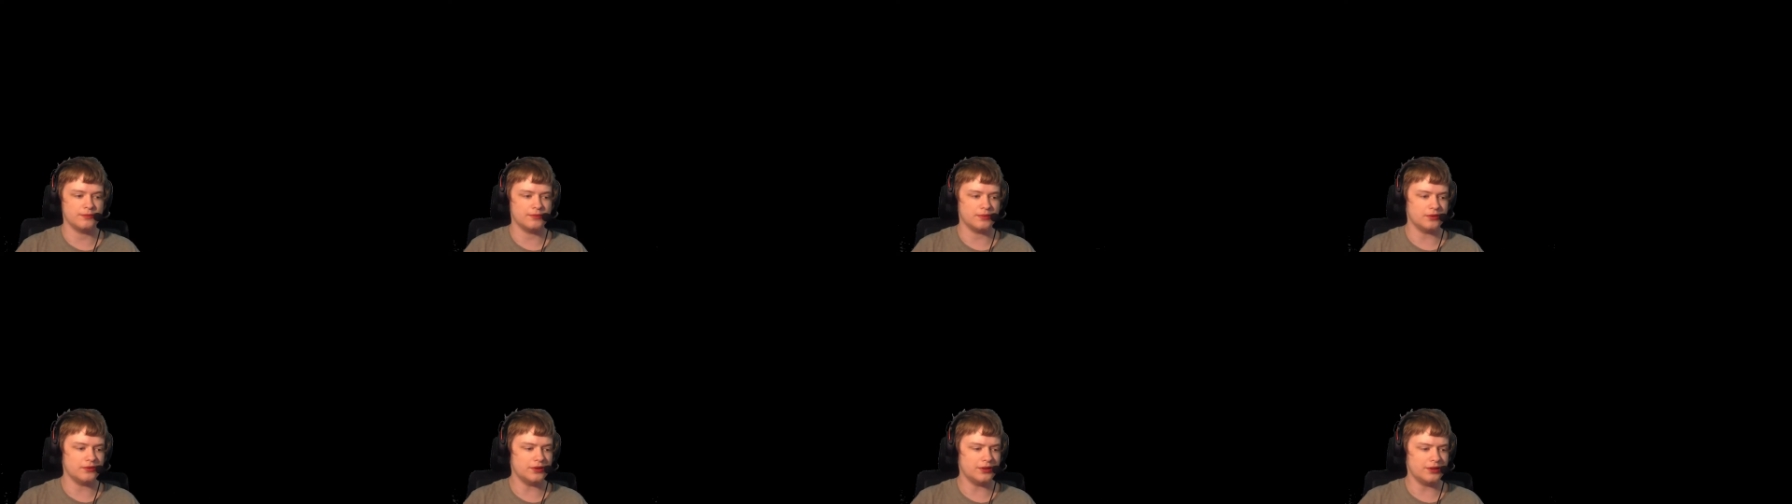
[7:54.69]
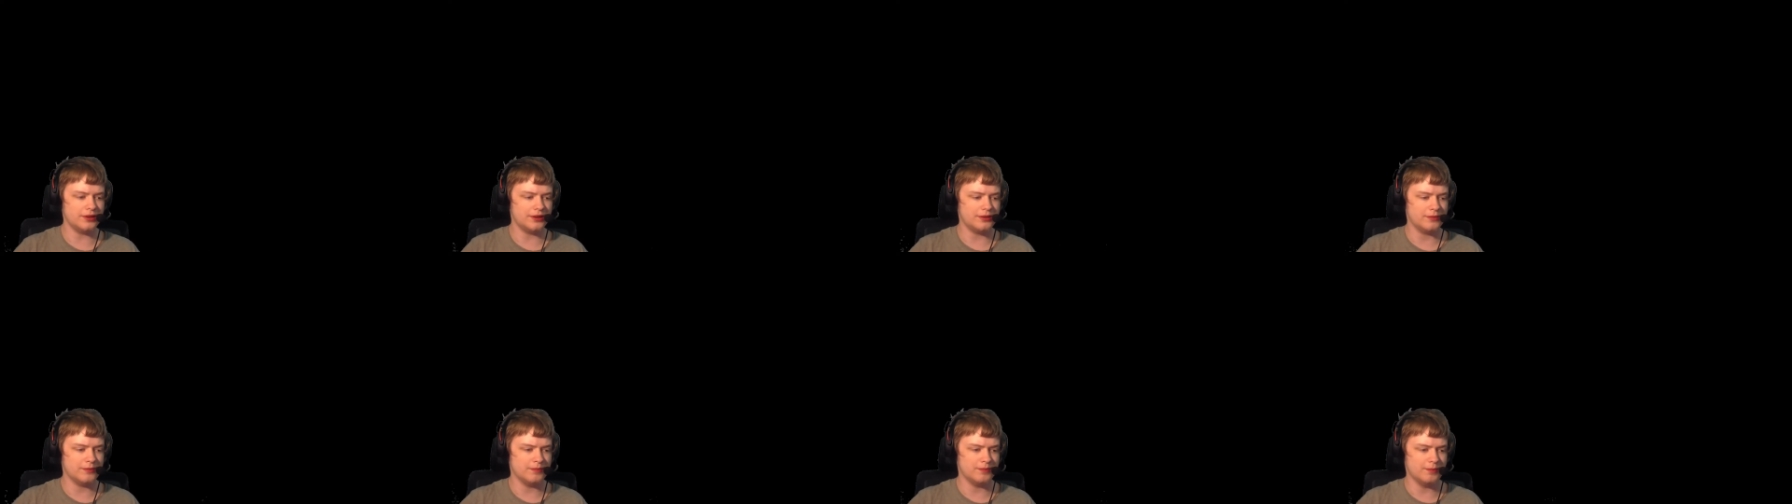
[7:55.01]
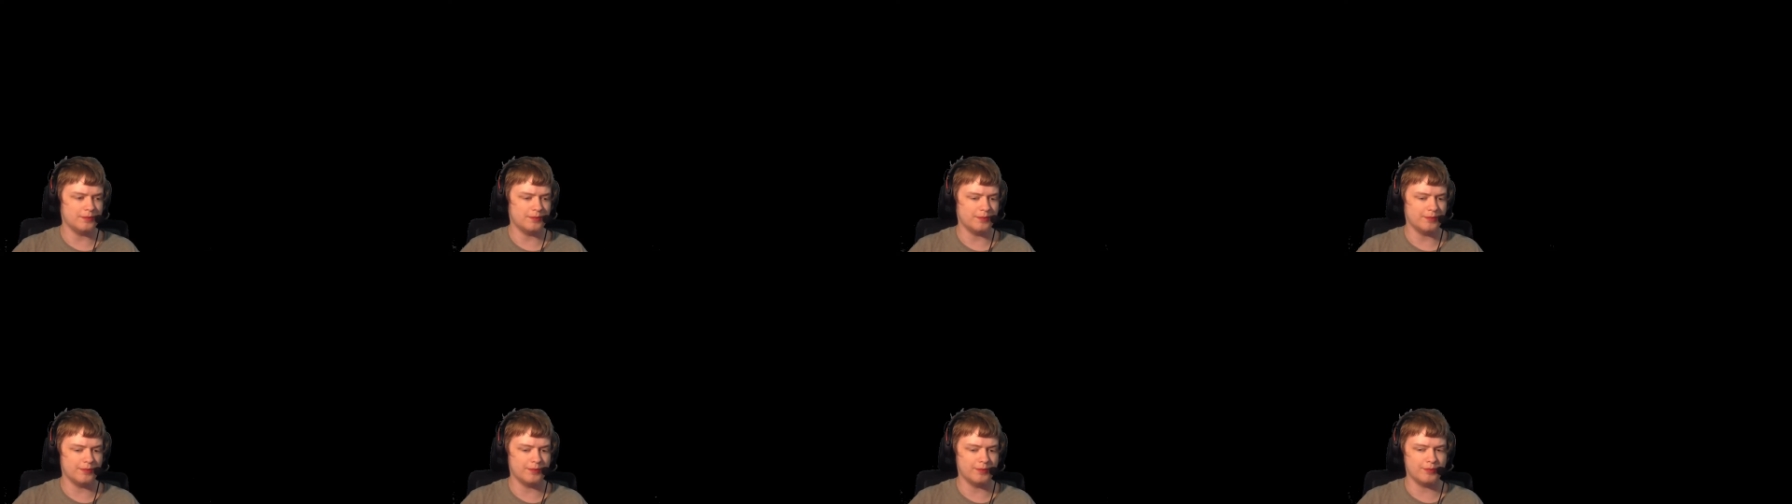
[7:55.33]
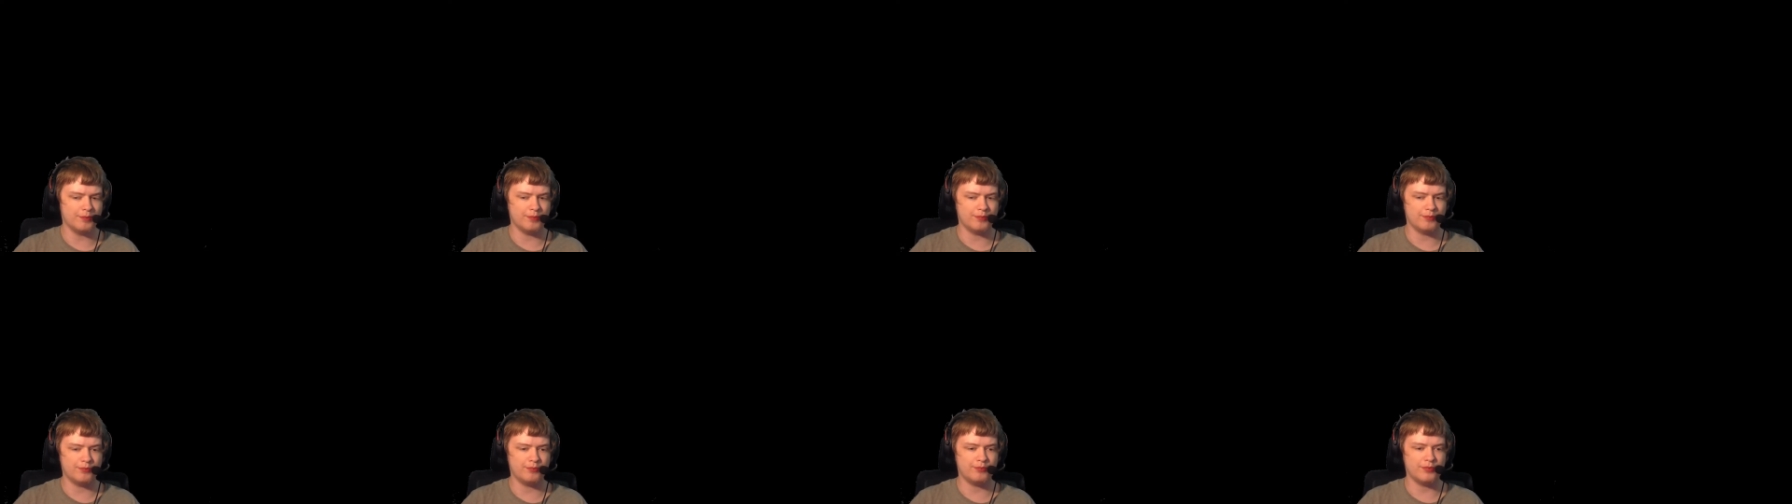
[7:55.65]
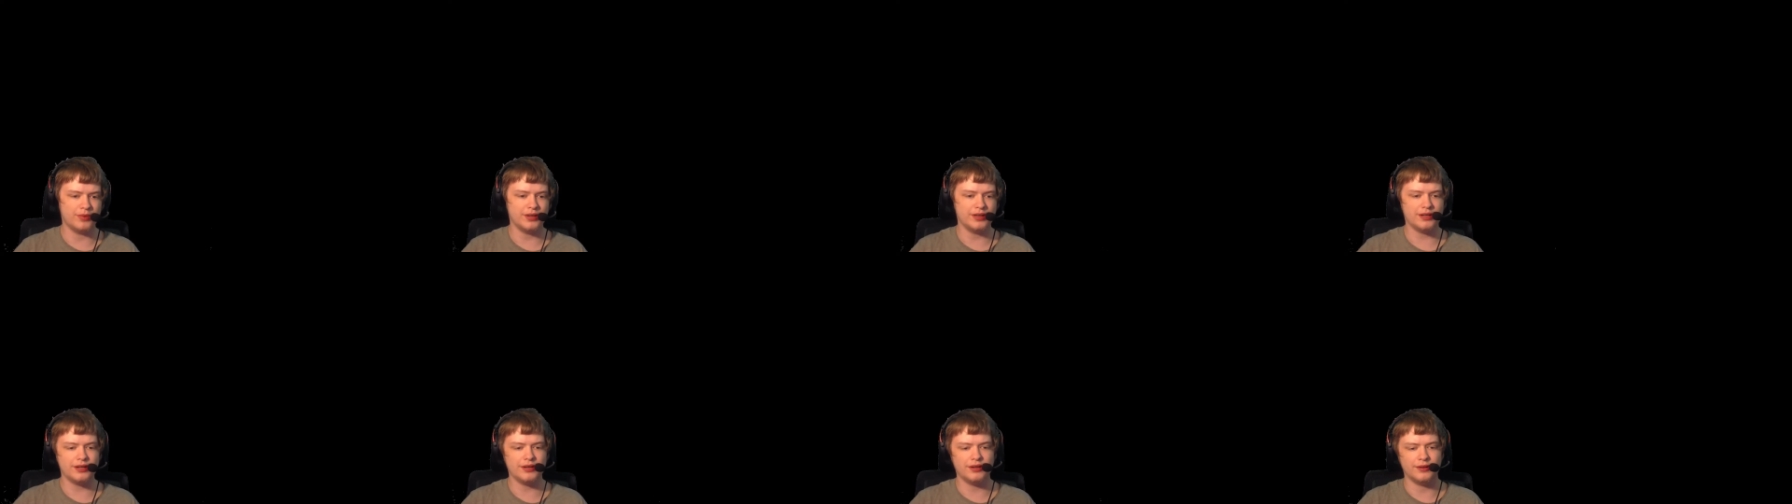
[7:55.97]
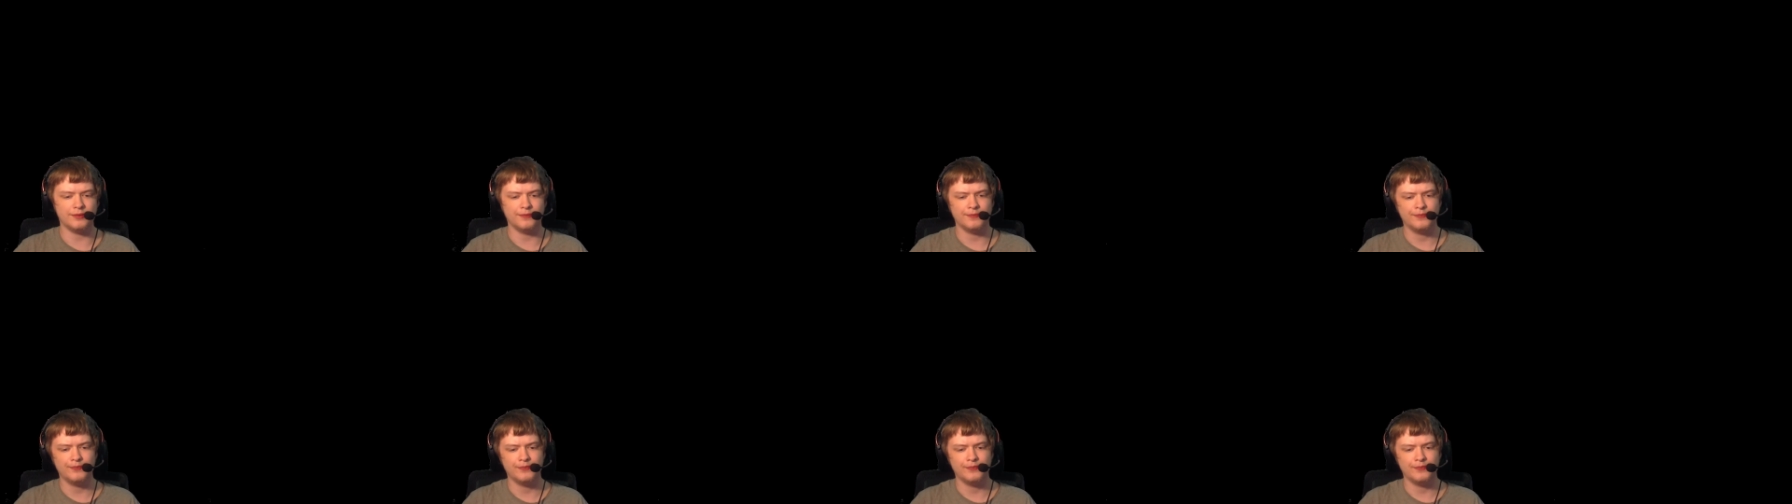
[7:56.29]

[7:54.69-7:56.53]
But what? But yeah.